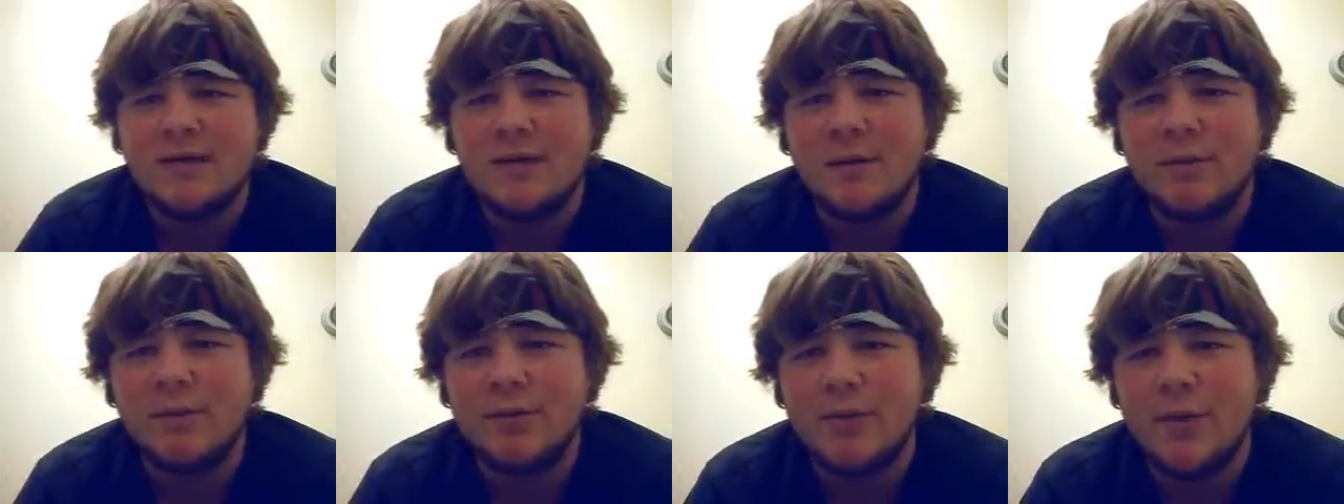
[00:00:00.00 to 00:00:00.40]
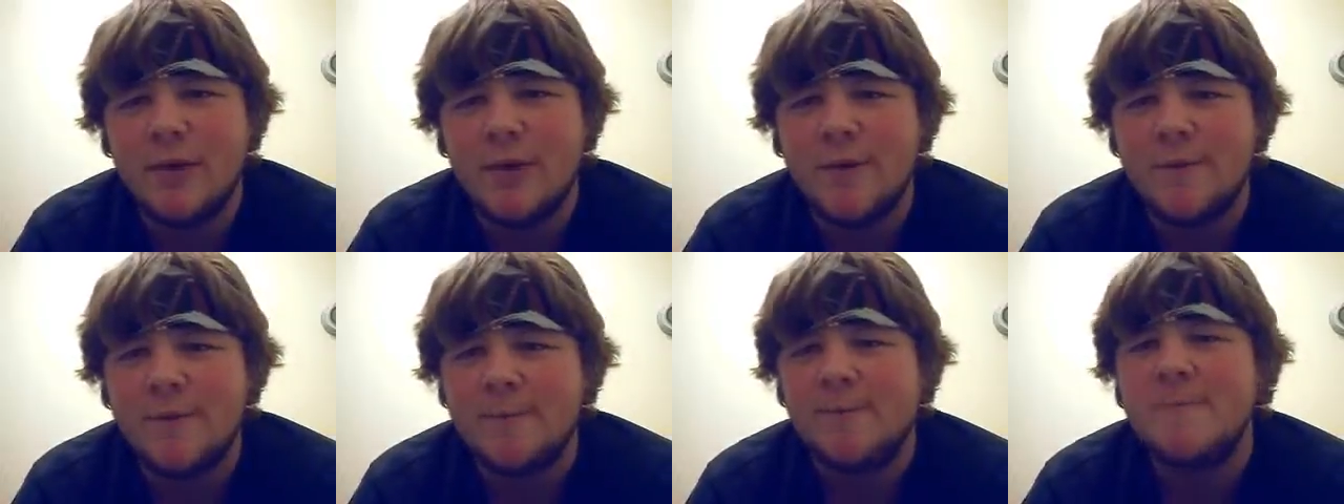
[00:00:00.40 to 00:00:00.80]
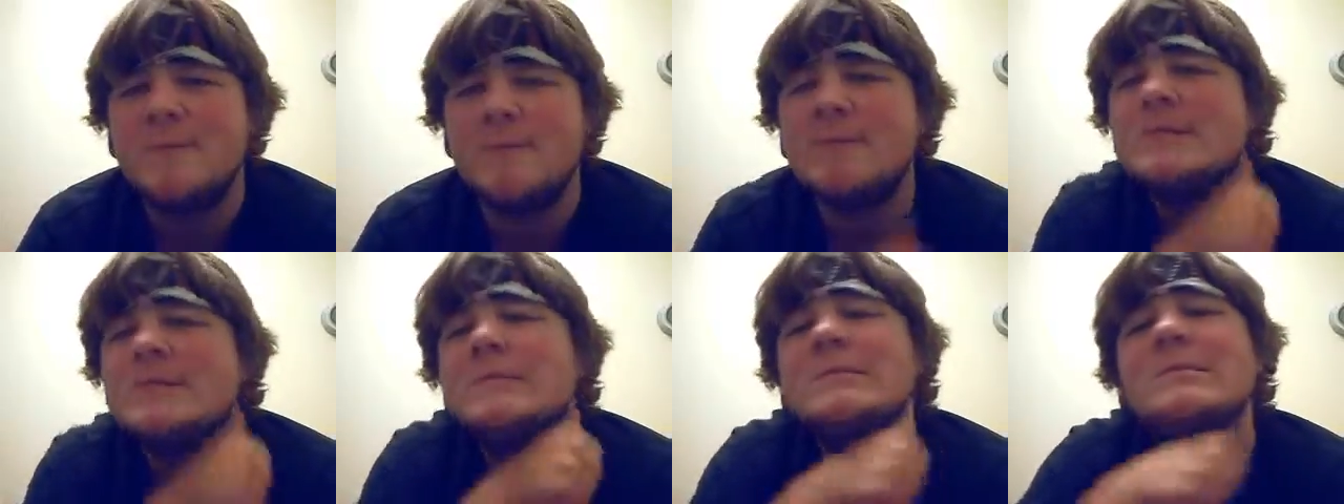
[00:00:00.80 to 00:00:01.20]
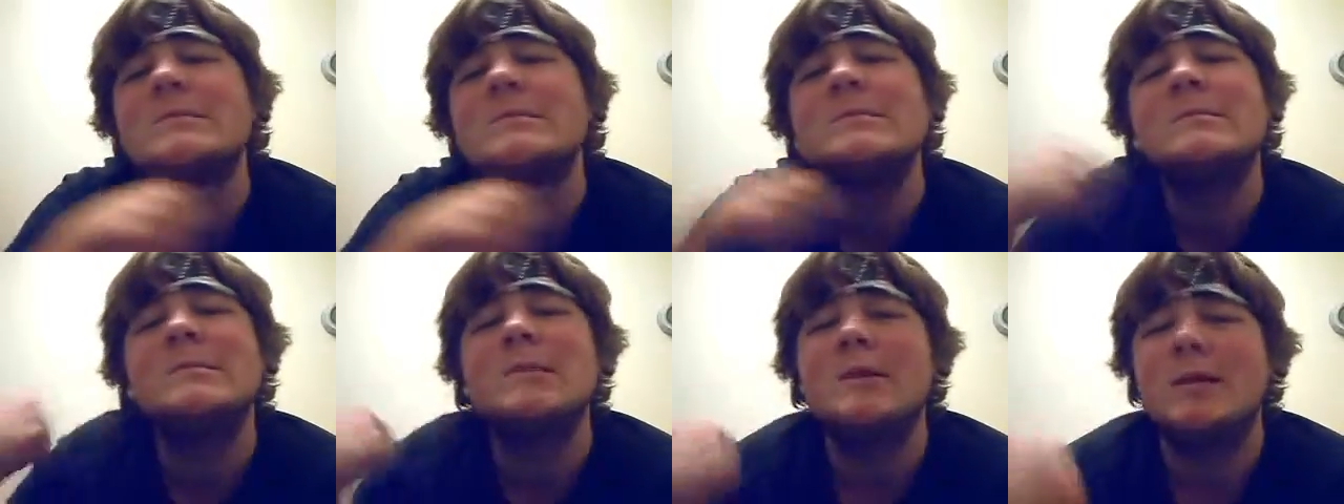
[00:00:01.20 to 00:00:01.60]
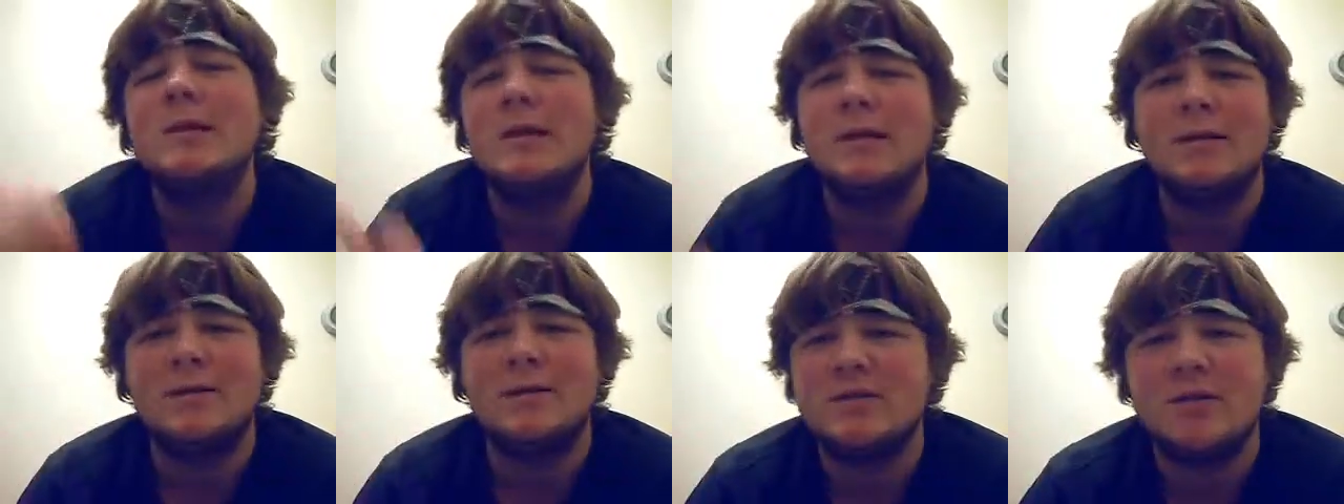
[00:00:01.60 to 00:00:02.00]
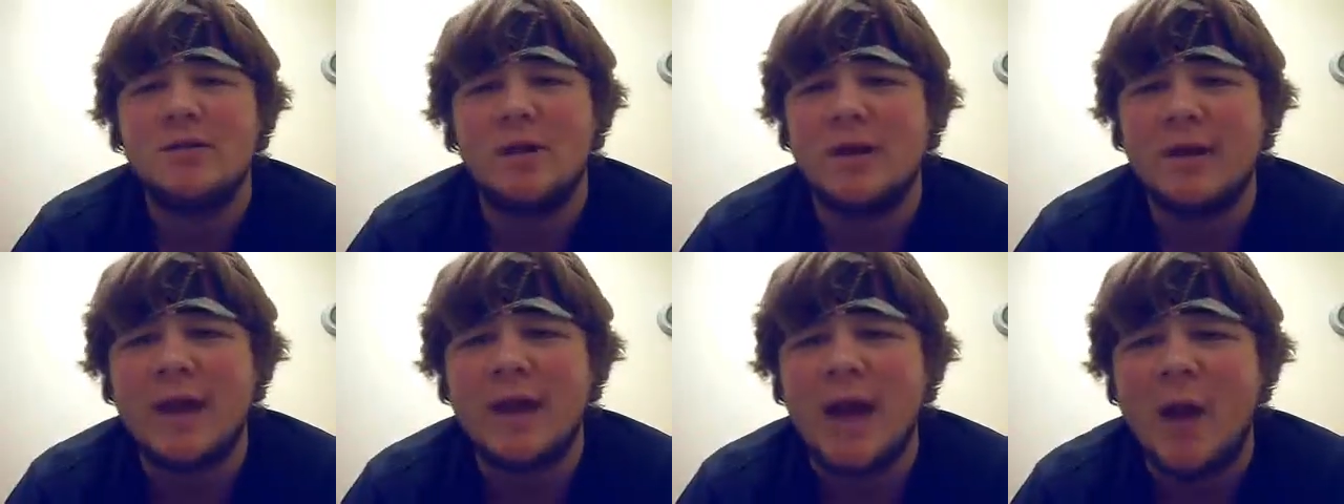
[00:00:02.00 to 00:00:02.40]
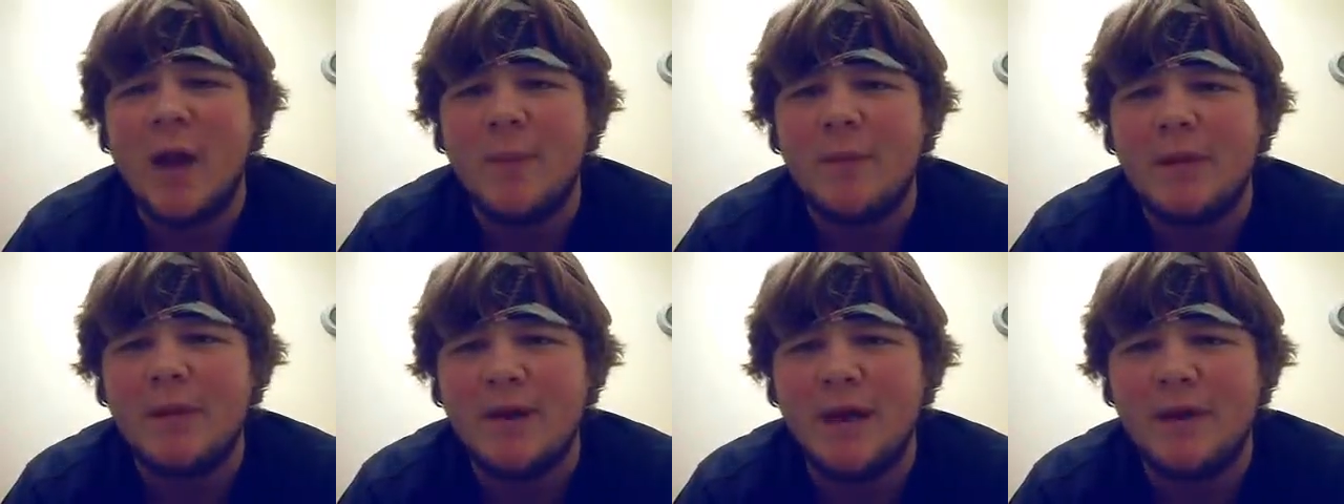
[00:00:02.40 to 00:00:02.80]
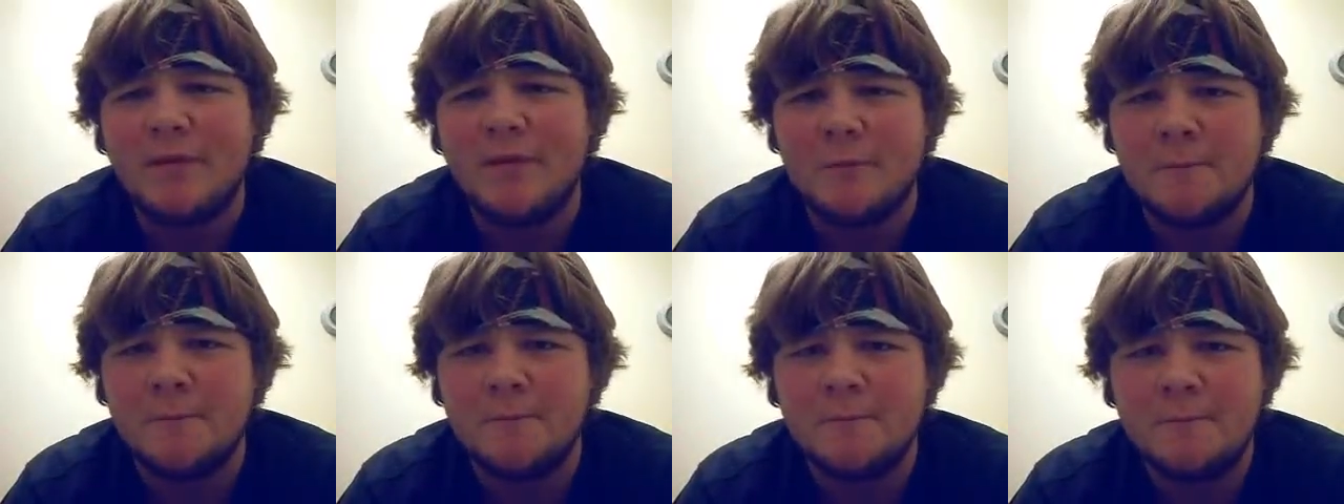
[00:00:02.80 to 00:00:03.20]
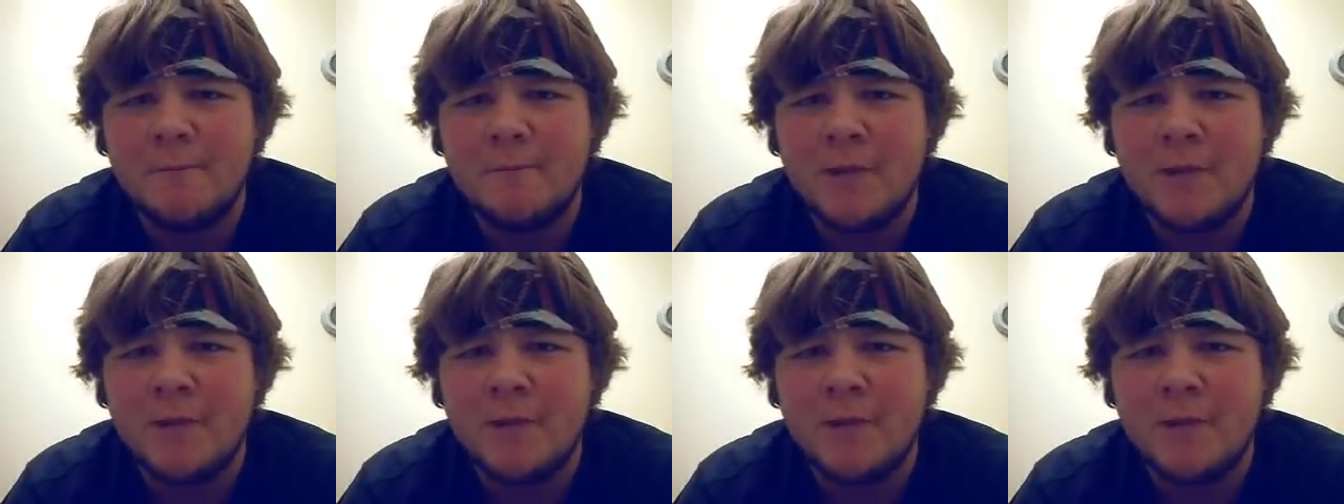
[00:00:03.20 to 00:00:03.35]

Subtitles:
doesn't apply. It's not going to happen in heaven.